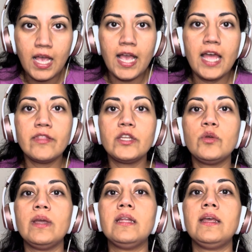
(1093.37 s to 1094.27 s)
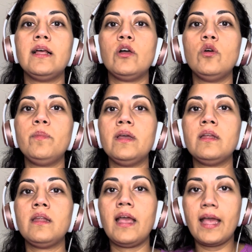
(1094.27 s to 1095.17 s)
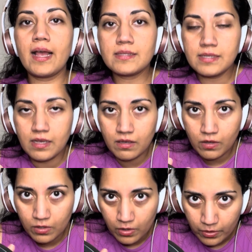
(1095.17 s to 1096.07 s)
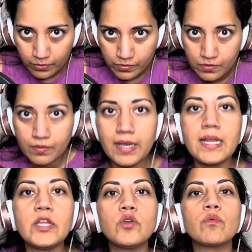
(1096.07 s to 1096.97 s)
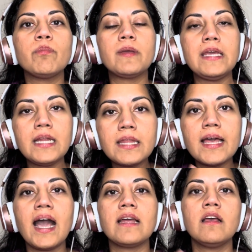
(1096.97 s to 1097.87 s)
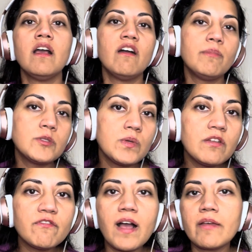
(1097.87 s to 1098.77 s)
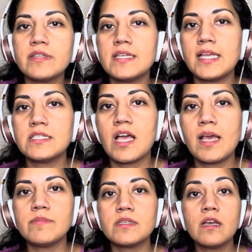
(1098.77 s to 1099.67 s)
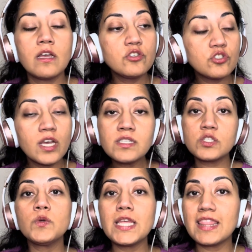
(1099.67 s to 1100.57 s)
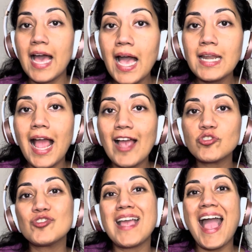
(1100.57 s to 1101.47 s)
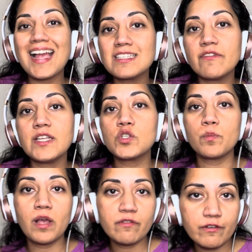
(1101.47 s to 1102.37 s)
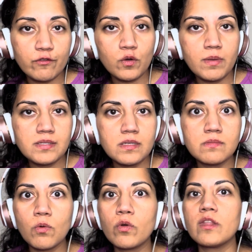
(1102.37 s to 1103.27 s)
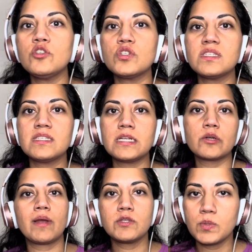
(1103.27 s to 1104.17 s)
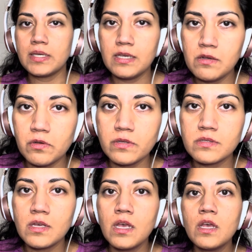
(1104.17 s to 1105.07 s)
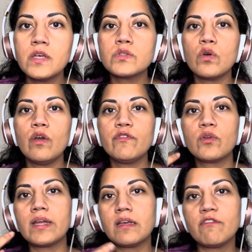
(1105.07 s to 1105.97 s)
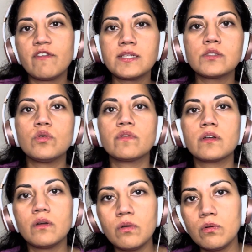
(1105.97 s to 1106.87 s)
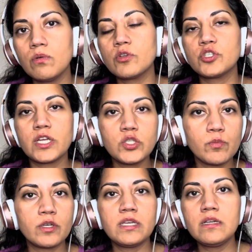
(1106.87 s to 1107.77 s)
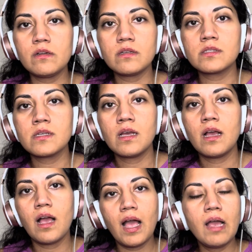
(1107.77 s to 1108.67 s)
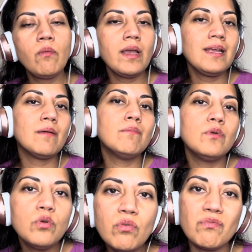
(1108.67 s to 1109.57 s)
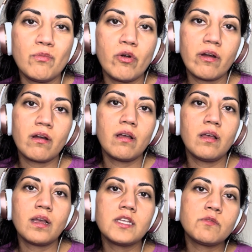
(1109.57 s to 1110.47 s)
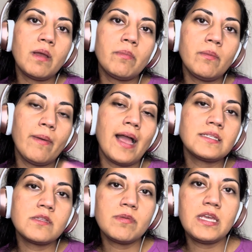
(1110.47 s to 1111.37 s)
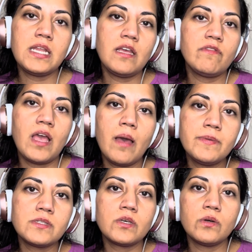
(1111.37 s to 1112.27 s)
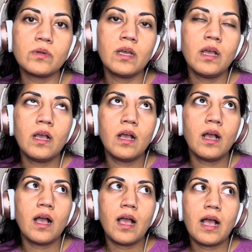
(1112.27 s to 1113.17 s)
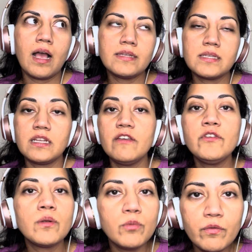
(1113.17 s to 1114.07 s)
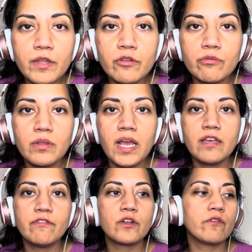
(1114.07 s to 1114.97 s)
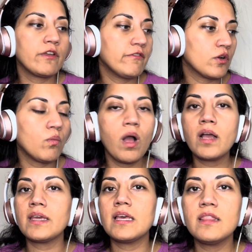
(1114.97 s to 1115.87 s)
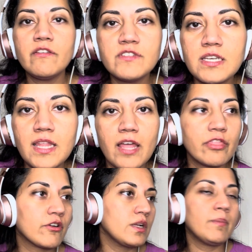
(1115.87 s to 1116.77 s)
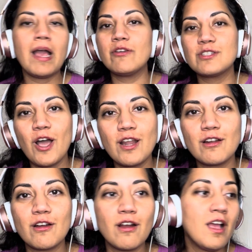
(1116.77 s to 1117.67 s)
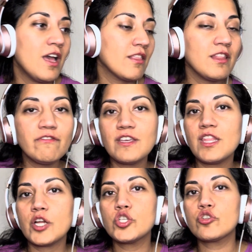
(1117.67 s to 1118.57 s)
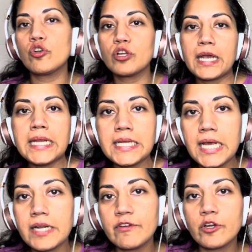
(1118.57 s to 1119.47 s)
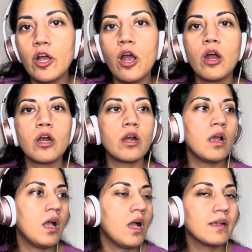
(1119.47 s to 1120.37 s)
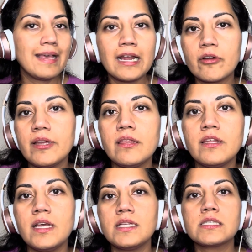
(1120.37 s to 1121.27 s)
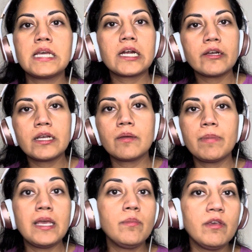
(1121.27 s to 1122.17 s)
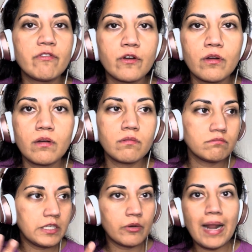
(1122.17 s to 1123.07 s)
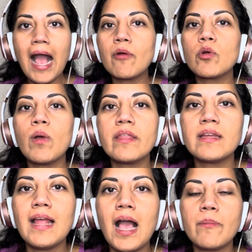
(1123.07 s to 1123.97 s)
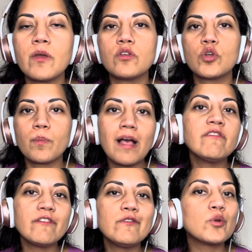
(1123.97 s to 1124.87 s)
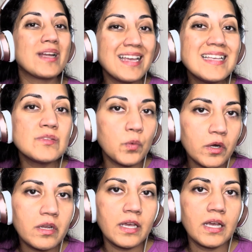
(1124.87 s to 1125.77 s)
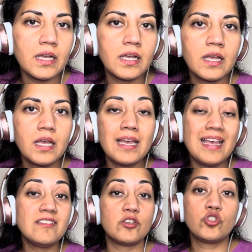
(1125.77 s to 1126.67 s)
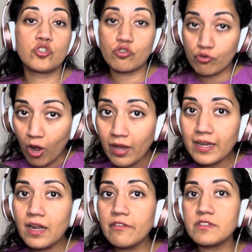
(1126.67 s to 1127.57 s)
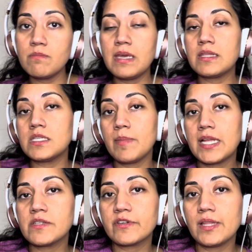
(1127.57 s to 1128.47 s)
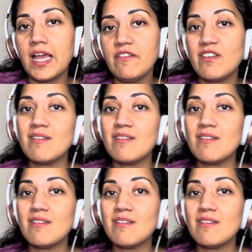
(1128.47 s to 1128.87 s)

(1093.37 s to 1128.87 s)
And then you inhale, open, exhale, close, right? And you're repeating that between 5 and 10 times. Just doing that actually activates your pelvic floor muscles more than just sitting around doing Kegels. So if you're getting fussed over, oh, should I do more Kegels? I want you to move more. Because remember back to the beginning of the episode, I said, if you're moving through life, if you're walking, lifting that 30-pound toddler, lifting that stroller in and out of your car, carrying things, carrying a baby for, an hour while they nap, your pelvic floor is working. Is it strong enough to meet the demands of your life?